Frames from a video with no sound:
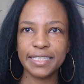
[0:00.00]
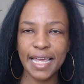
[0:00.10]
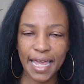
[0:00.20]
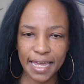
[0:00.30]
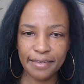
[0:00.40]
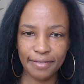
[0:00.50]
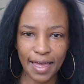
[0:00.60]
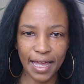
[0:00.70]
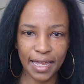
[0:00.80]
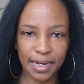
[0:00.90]
take
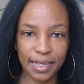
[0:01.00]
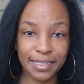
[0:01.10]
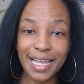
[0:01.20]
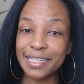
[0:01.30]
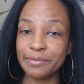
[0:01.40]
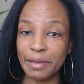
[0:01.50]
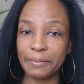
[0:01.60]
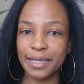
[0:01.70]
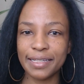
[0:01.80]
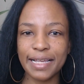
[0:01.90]
that assessment,
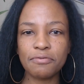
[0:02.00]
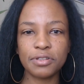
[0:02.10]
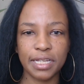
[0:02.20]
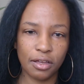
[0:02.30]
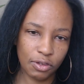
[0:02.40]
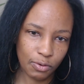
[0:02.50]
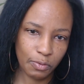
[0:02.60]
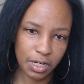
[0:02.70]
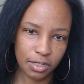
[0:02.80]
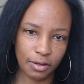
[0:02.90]
because that will tell you
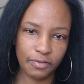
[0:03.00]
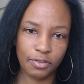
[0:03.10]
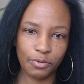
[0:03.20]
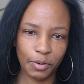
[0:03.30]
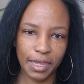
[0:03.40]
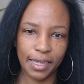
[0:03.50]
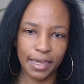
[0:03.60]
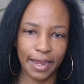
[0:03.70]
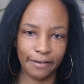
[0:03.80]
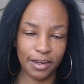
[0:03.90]
which of the
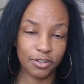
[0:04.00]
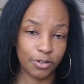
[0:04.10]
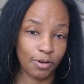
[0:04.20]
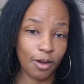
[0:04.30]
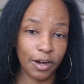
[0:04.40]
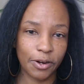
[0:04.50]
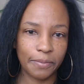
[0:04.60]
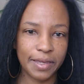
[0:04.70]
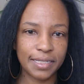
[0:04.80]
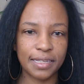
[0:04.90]
3 areas you are in
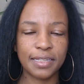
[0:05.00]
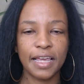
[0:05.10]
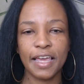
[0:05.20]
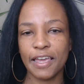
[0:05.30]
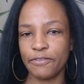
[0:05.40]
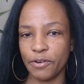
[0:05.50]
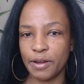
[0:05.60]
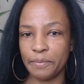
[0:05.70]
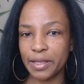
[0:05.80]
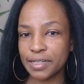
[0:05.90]
your business. If you're in
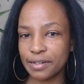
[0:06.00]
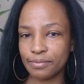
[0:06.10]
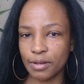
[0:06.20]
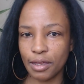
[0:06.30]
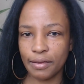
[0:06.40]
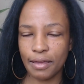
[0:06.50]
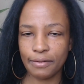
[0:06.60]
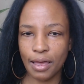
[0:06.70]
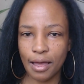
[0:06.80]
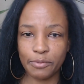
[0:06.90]
the
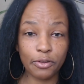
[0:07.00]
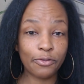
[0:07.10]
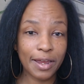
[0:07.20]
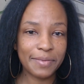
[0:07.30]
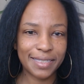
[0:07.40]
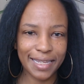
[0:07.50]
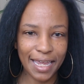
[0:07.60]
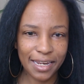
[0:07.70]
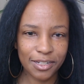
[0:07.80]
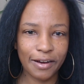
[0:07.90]
the frame it
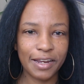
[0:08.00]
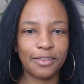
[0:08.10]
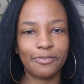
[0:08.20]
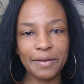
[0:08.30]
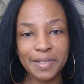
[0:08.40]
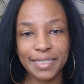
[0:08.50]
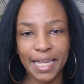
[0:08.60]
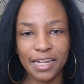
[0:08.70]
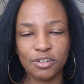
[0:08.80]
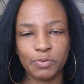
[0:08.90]

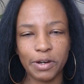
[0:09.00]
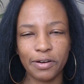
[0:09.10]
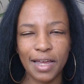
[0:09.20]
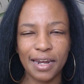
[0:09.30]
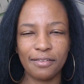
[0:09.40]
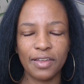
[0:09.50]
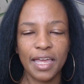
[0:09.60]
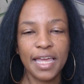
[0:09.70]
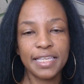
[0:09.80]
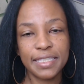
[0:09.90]
stage is where you're kind of
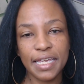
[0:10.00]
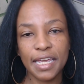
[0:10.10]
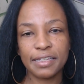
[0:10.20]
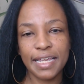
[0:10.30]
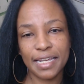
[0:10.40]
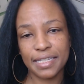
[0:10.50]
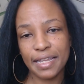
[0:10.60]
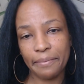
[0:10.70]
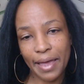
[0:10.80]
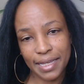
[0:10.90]
taking a
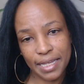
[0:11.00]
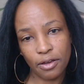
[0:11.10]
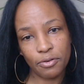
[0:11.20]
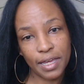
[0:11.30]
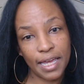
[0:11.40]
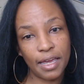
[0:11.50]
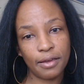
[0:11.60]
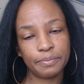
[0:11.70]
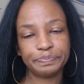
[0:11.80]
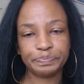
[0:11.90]
step back, saying, okay,